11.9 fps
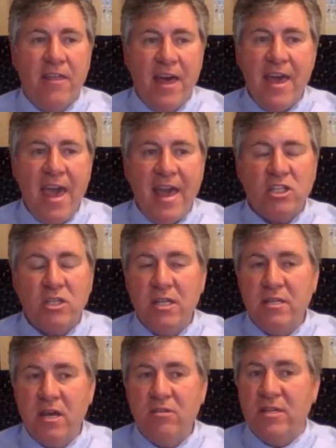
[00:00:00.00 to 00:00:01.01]
they
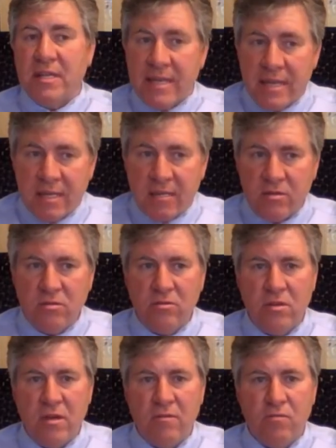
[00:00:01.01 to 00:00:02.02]
actually don't need to
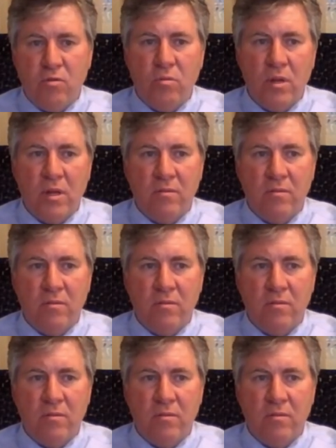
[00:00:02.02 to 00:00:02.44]
do their